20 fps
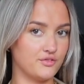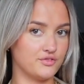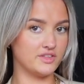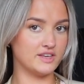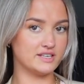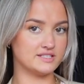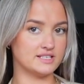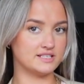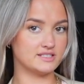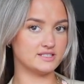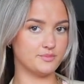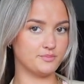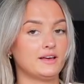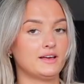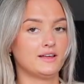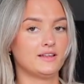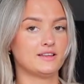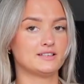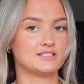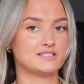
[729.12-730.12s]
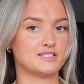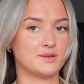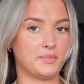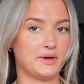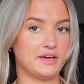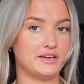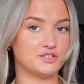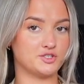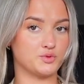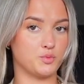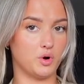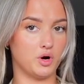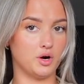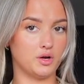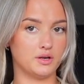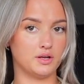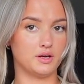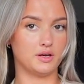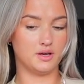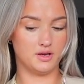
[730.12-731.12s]
this is the this is the beige
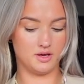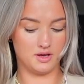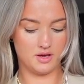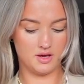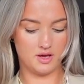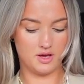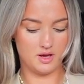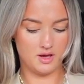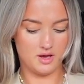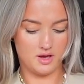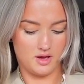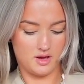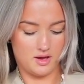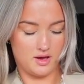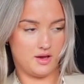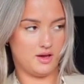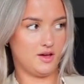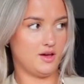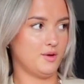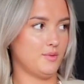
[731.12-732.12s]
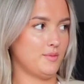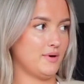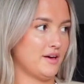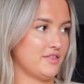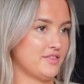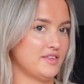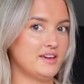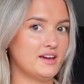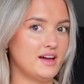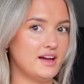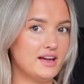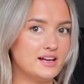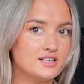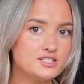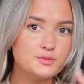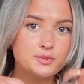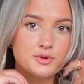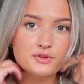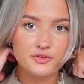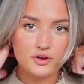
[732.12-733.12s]
one. Um, I think I
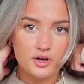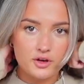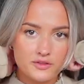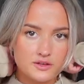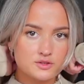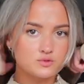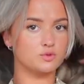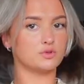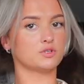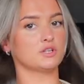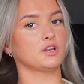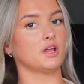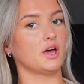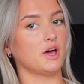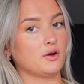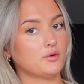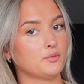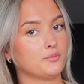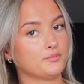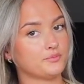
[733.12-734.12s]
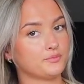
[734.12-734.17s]
actually prefer this one, you know.